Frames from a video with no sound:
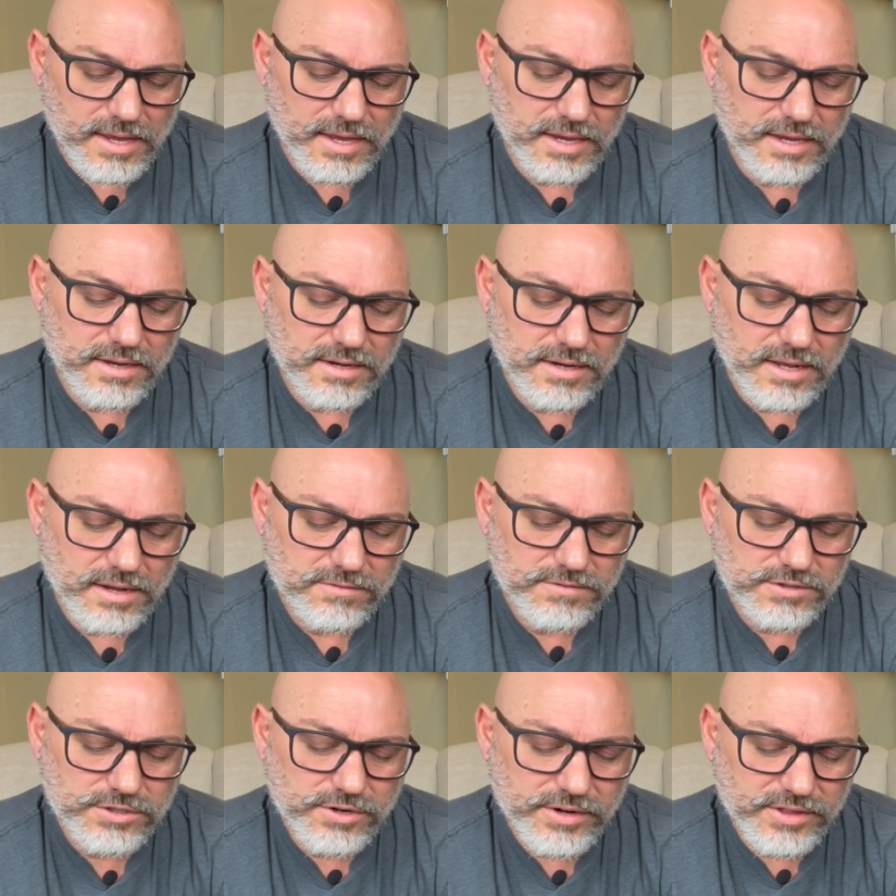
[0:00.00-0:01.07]
In
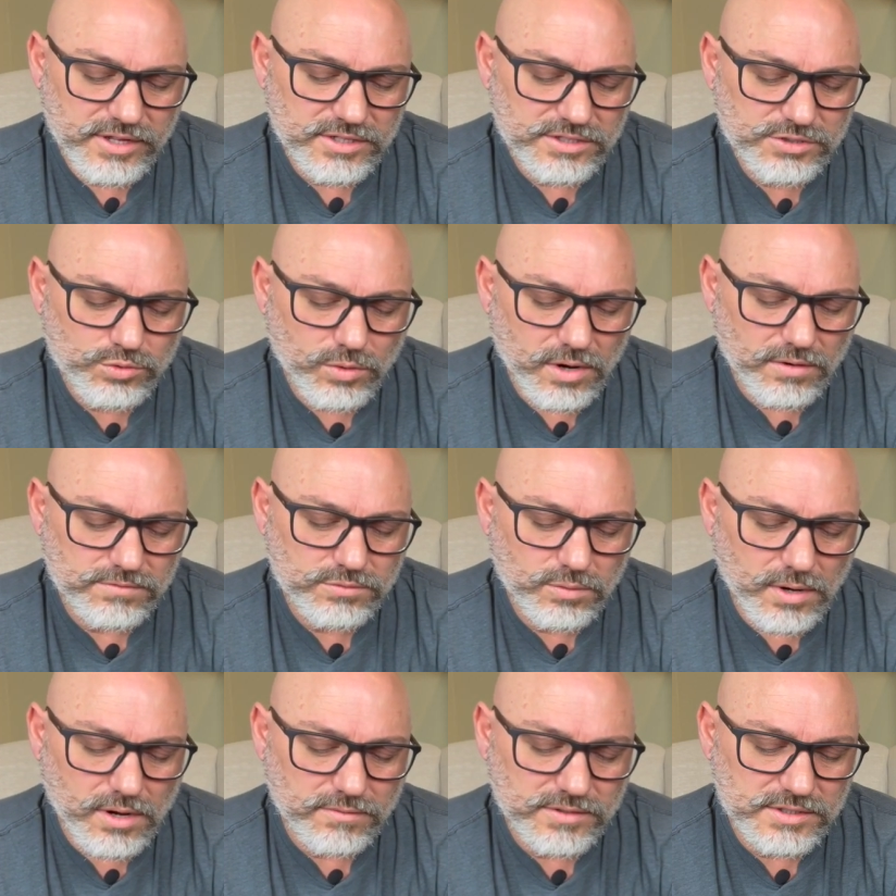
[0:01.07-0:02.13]
1 Corinthians
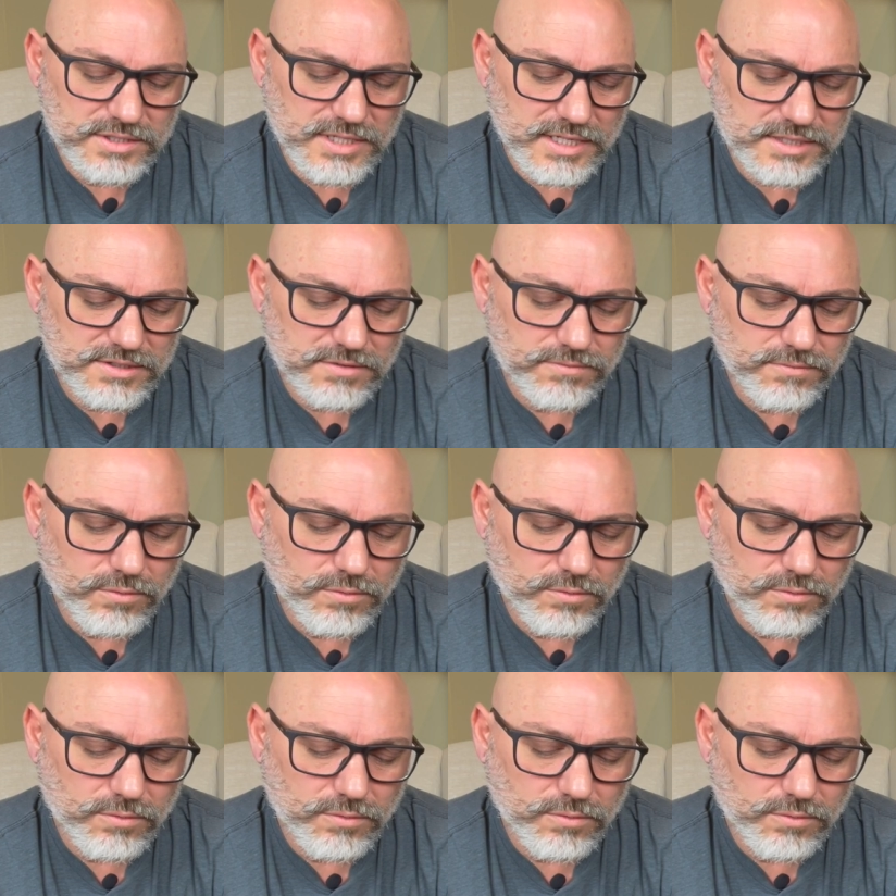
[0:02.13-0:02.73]
12:12, it says,